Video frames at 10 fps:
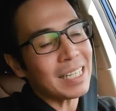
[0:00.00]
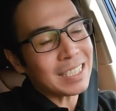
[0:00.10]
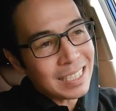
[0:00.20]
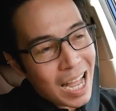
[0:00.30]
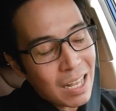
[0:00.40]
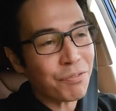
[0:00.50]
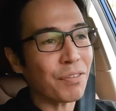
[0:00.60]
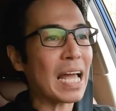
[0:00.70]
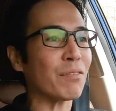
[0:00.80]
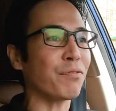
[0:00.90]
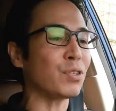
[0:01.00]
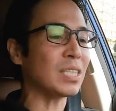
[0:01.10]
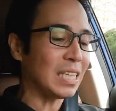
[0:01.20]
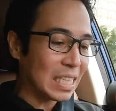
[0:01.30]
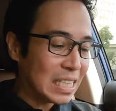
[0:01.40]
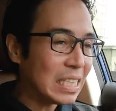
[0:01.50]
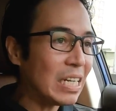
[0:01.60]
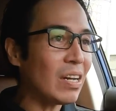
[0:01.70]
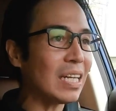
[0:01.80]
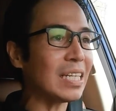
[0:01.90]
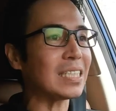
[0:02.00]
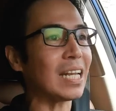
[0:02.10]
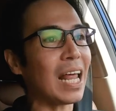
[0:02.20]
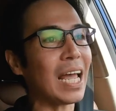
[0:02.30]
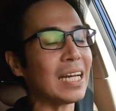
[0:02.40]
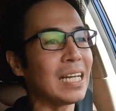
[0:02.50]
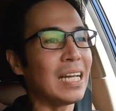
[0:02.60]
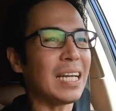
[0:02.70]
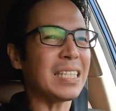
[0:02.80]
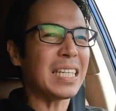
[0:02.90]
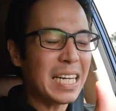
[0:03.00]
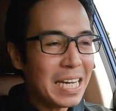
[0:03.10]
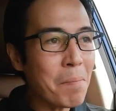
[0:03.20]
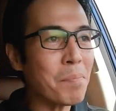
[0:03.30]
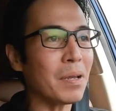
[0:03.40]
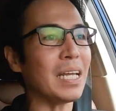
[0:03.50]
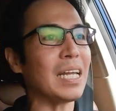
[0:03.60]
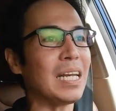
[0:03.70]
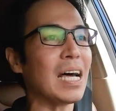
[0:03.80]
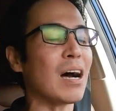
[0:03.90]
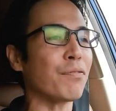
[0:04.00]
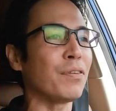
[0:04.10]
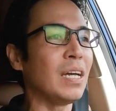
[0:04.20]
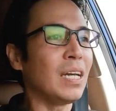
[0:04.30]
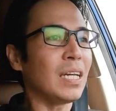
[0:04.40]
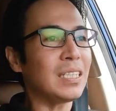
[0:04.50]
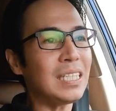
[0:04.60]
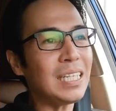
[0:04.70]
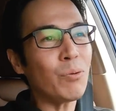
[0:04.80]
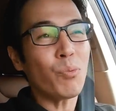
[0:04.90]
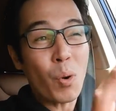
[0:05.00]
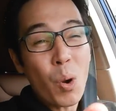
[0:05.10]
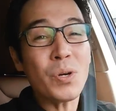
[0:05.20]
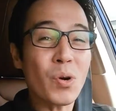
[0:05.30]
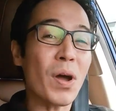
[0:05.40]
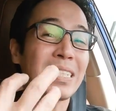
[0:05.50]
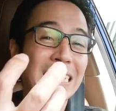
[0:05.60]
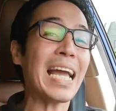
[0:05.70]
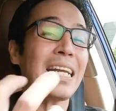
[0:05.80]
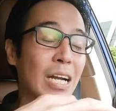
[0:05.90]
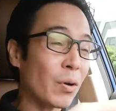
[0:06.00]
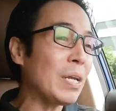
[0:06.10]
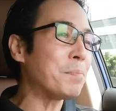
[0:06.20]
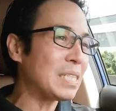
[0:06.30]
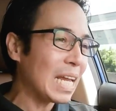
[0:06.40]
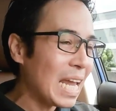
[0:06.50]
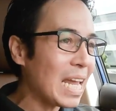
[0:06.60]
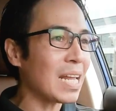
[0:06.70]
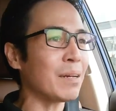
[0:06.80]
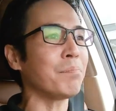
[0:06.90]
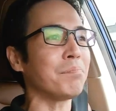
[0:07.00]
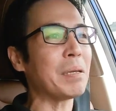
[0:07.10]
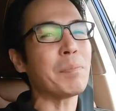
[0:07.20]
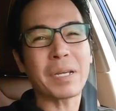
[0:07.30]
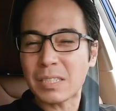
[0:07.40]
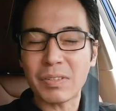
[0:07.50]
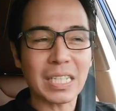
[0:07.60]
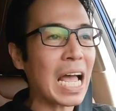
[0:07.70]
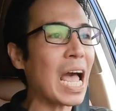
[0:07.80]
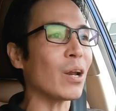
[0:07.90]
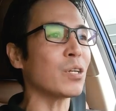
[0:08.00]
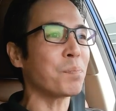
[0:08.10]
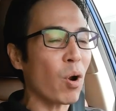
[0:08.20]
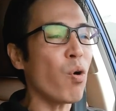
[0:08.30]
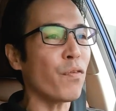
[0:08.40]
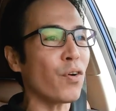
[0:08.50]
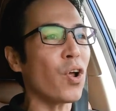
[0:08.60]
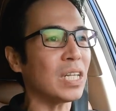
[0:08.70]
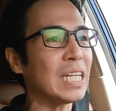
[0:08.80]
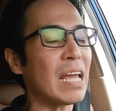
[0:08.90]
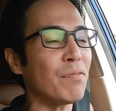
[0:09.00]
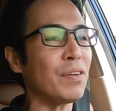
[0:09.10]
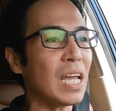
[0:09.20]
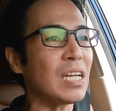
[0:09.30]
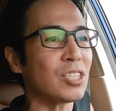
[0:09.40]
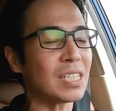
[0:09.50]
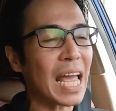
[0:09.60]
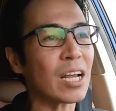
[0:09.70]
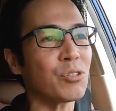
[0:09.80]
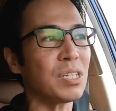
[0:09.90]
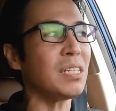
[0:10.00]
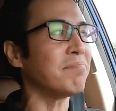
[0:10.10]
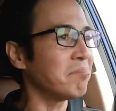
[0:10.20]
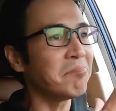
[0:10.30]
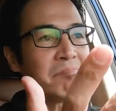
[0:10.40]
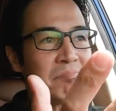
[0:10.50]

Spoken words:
It's not flat-footed, the steering is light, it's nimble enough. The road noise kind of creeps in, maybe because of the tires, but overall the NVH is actually